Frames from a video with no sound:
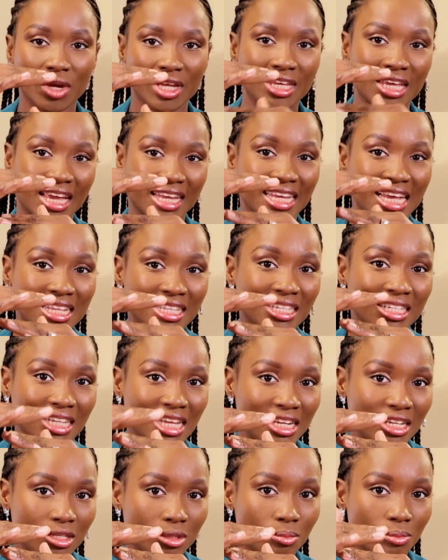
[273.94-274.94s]
when you're getting
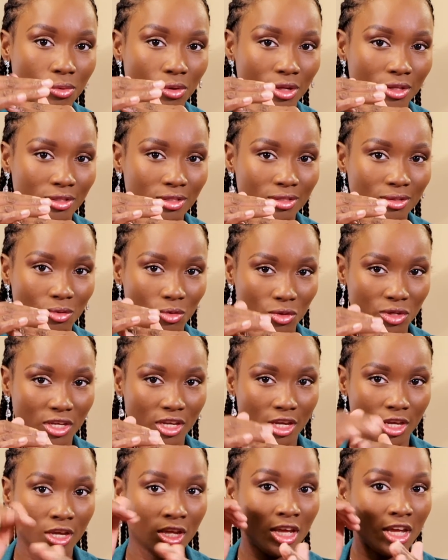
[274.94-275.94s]
near this point,
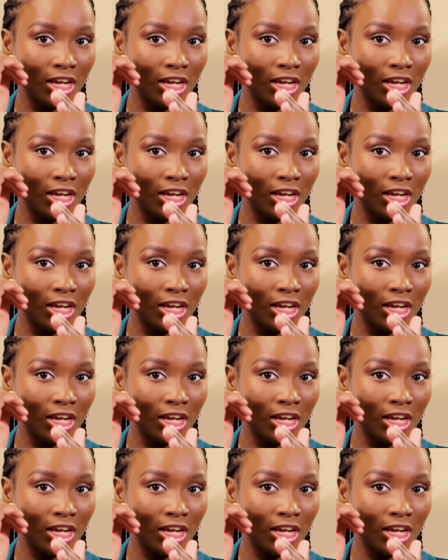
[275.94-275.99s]
okay,